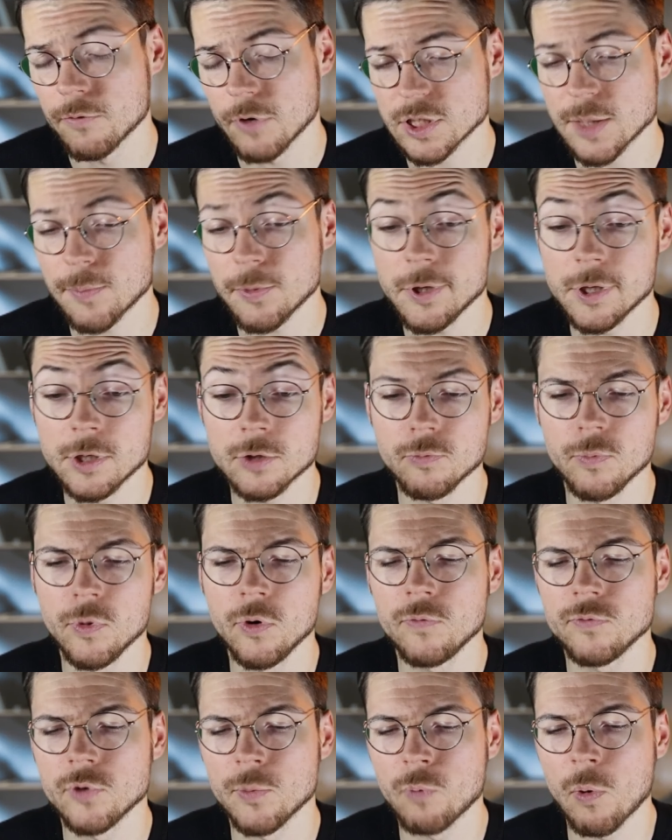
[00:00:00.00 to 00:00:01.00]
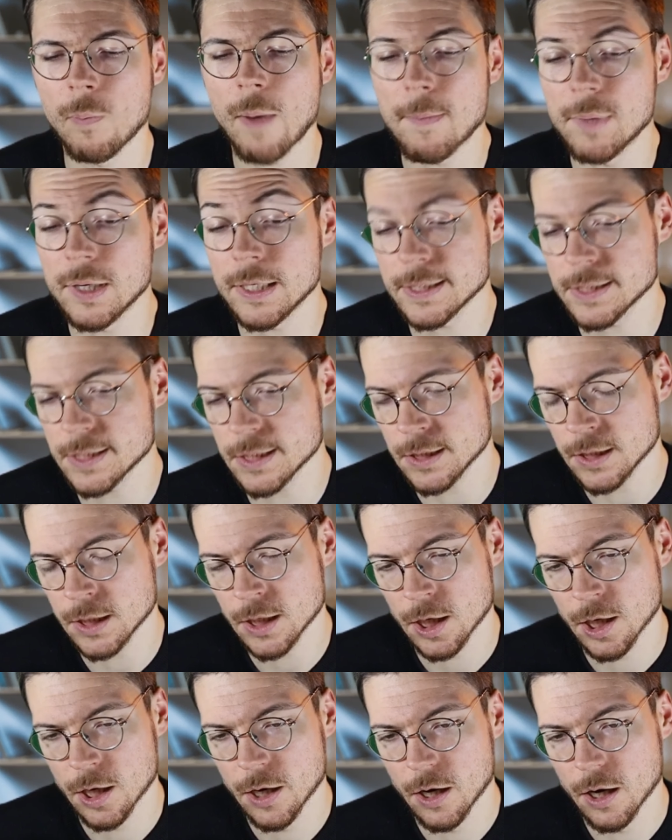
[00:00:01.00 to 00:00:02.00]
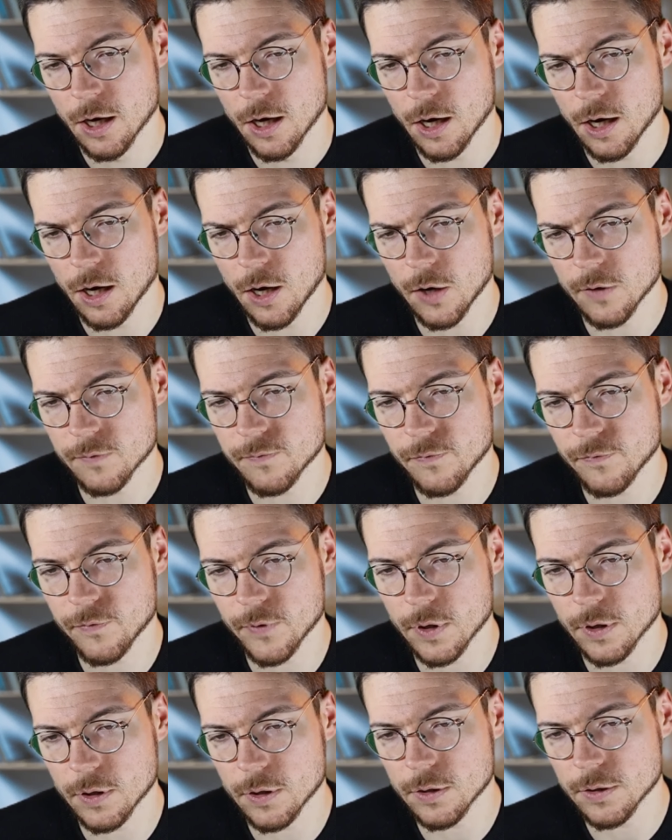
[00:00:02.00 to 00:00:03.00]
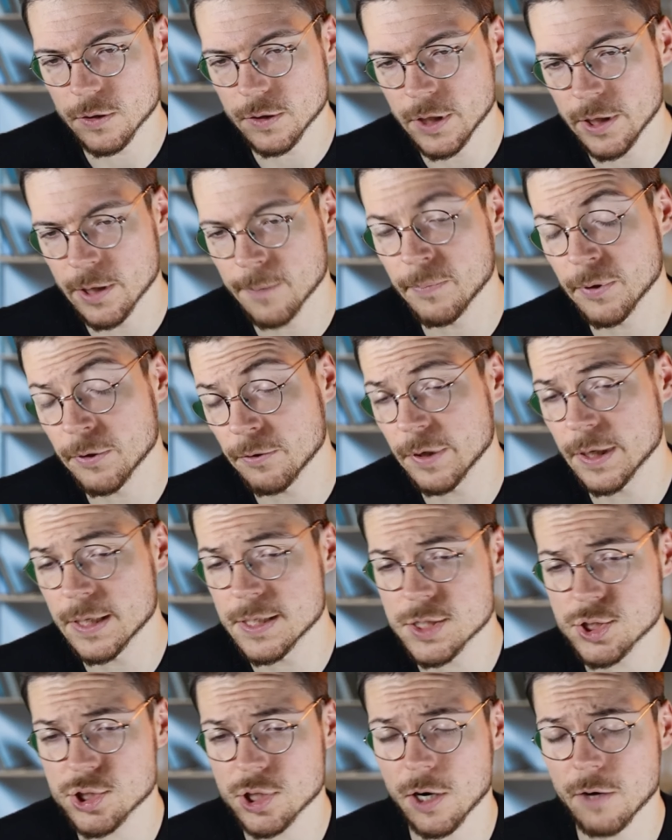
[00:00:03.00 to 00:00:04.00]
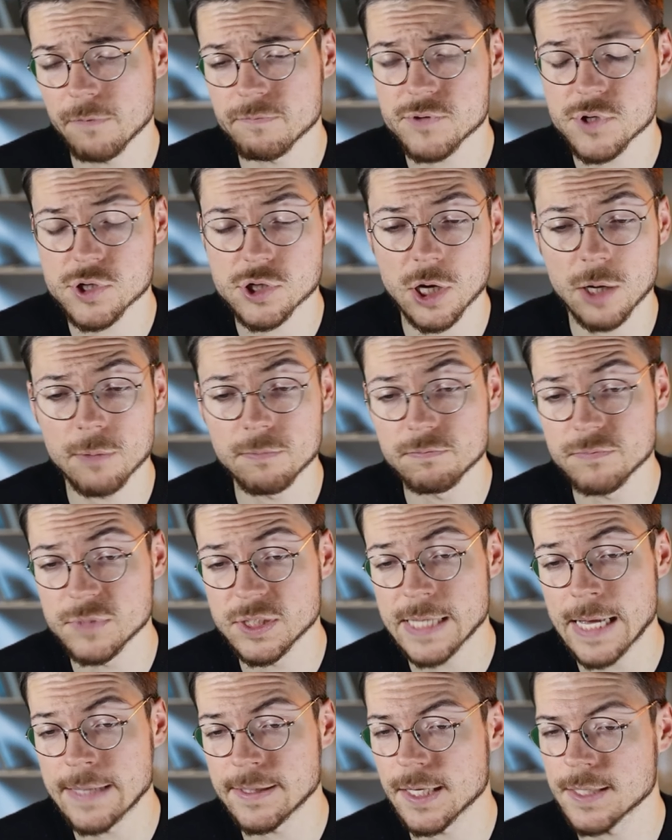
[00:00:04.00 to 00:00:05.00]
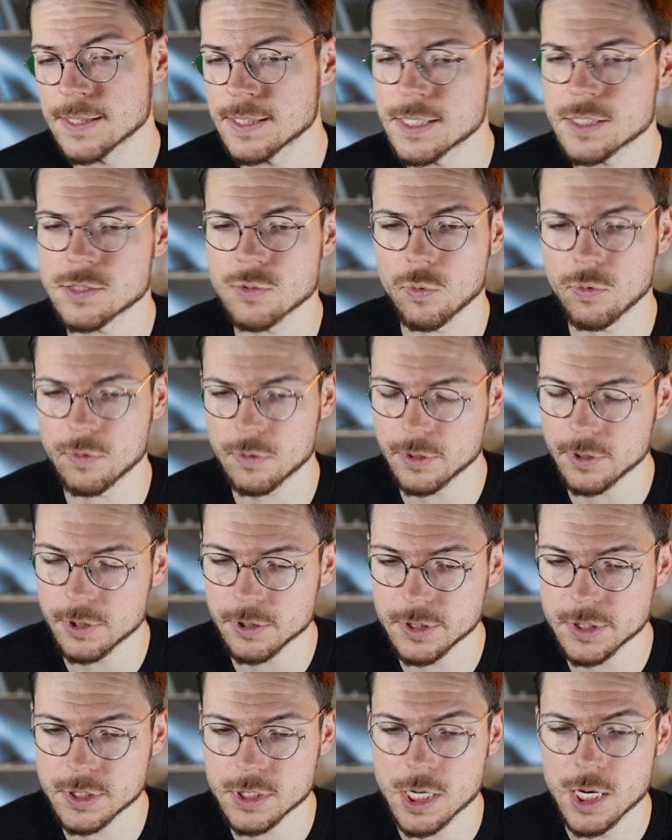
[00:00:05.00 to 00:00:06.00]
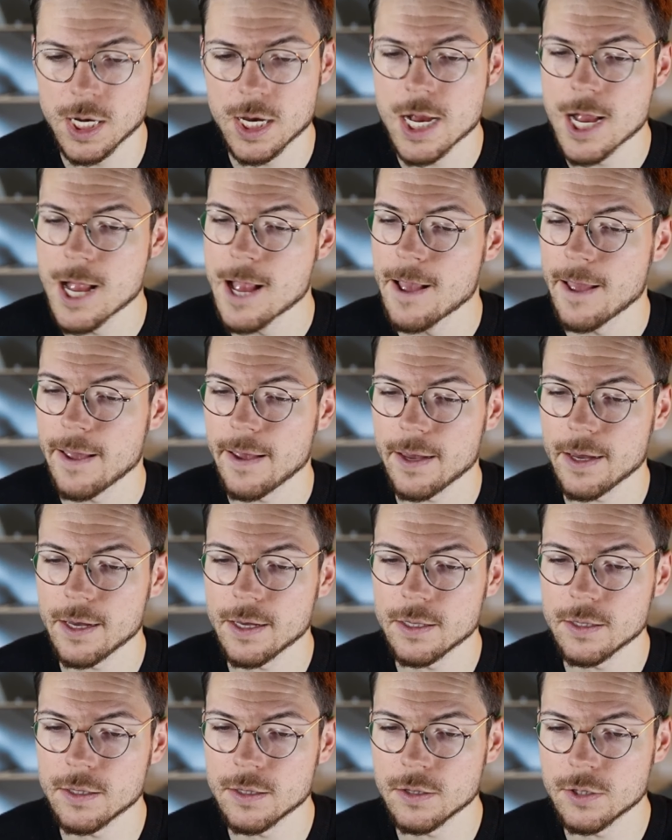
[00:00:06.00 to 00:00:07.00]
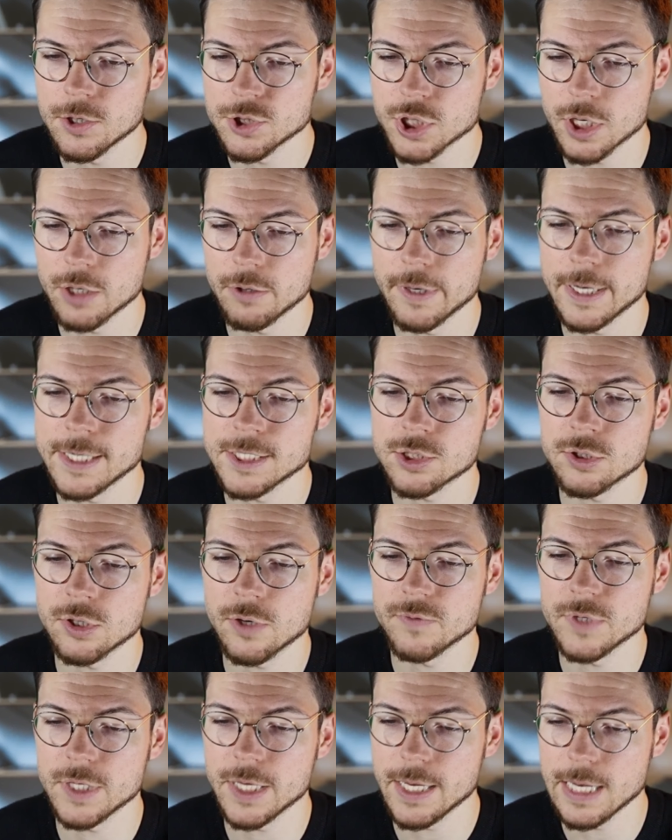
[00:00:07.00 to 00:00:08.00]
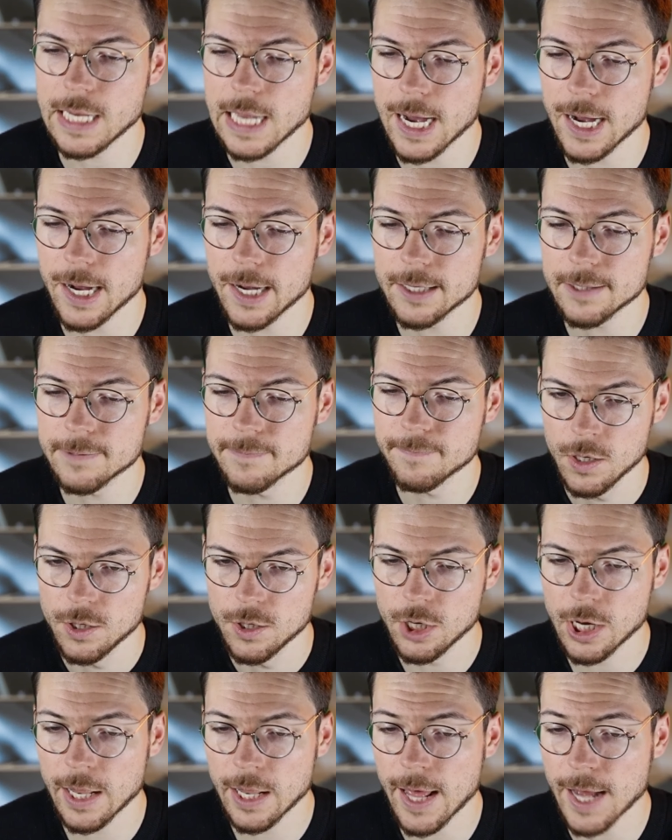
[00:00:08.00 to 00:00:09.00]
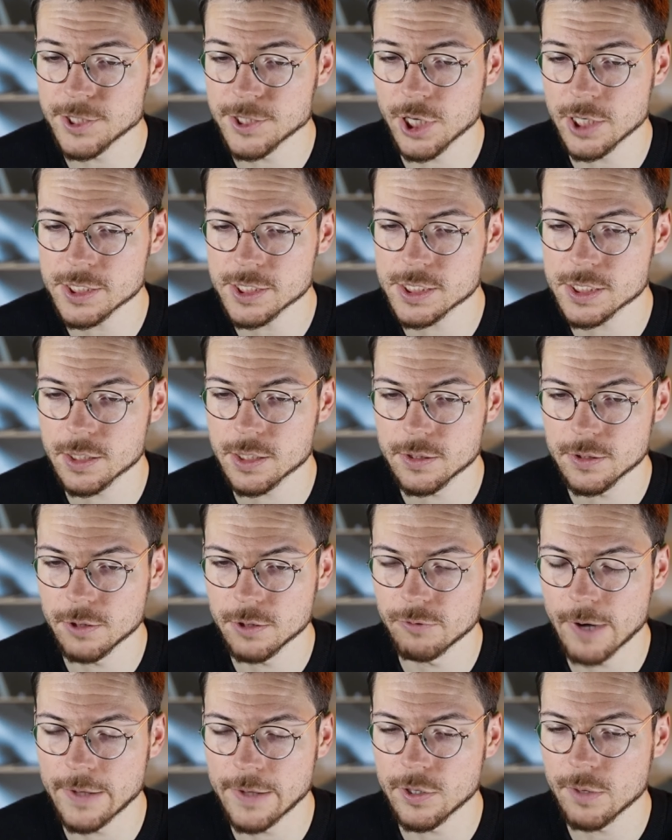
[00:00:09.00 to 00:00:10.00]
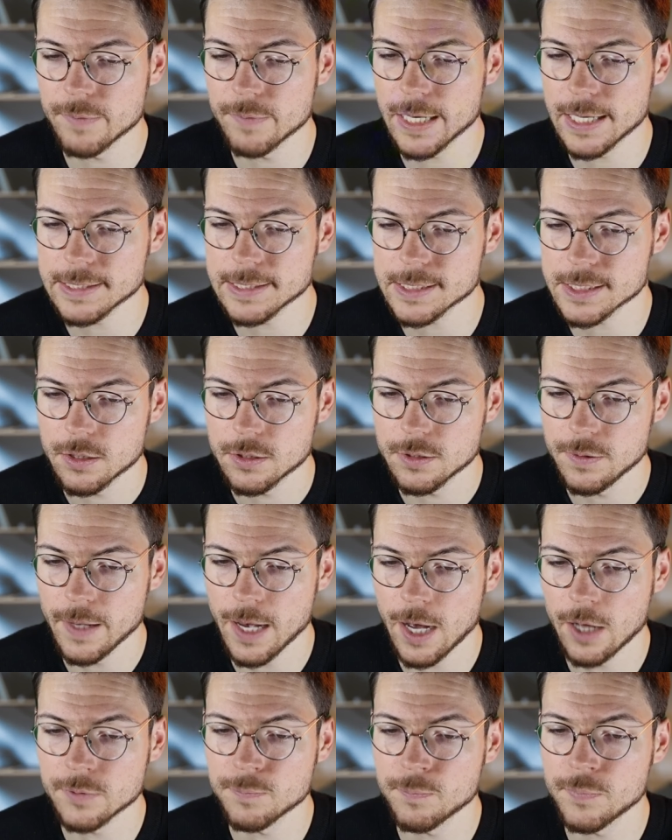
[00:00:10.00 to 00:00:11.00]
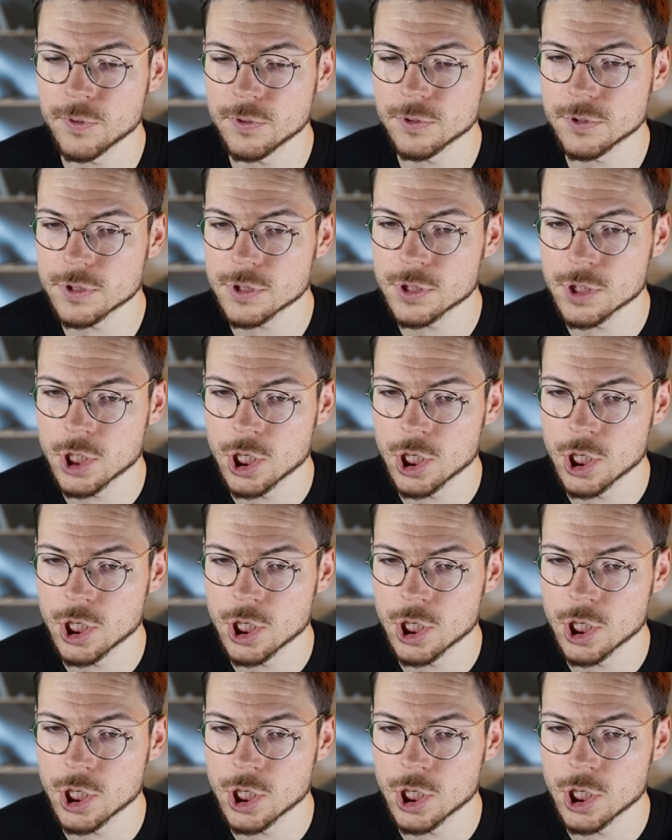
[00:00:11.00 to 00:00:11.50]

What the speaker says: example, you can remove the probability of the appearance of some sentences or words in the generation of the AI. You can adjust the randomness, the output